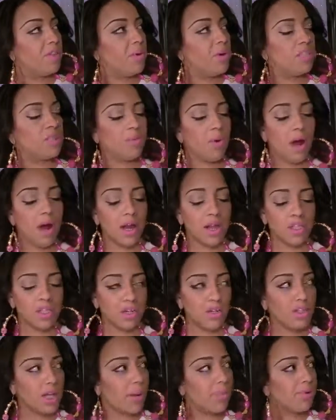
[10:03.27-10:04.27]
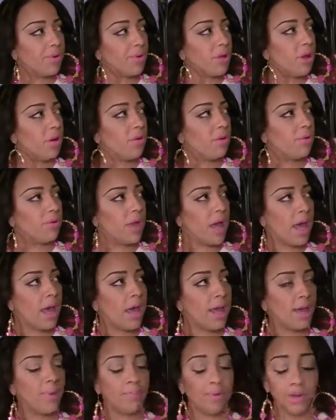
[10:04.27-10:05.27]
for the most part, it turned out pretty
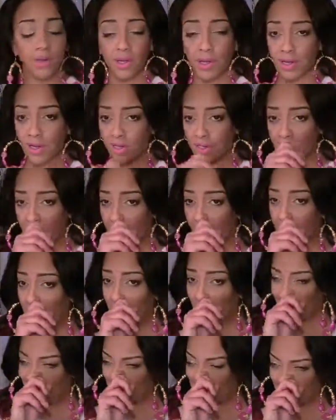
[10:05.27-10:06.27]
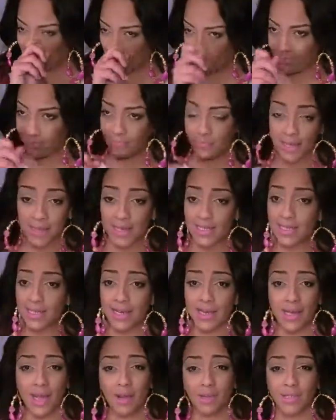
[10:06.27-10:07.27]
okay, pretty good. Like I
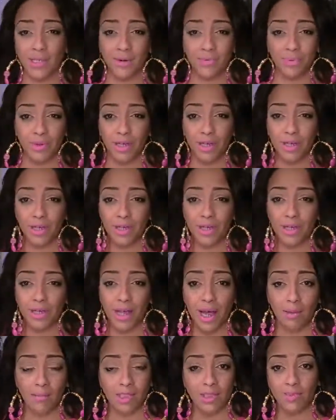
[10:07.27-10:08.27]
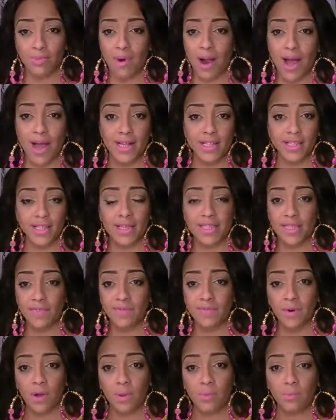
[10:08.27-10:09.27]
said, it held up really good. I'm surprised it
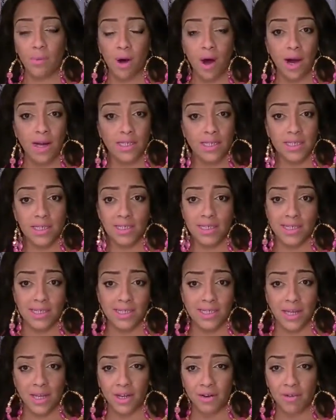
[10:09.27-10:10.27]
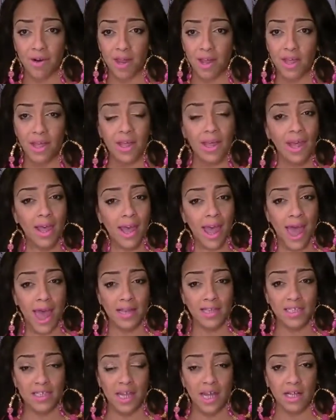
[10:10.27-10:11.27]
didn't fall apart, it didn't disintegrate. It
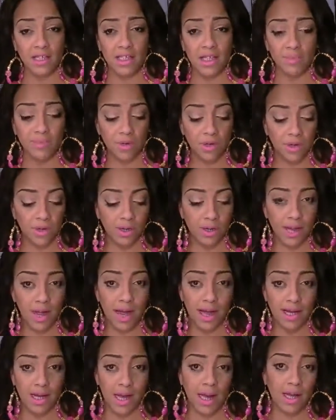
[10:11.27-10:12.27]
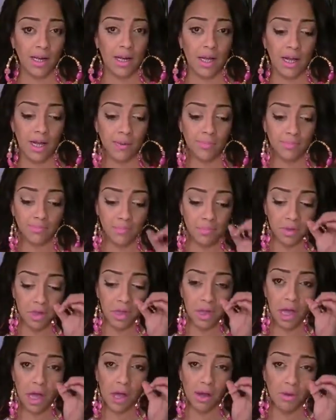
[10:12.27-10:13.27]
actually held up good. I cut
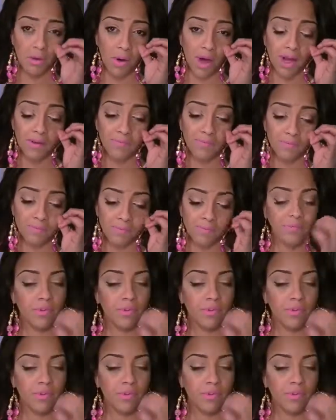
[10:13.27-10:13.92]
quite a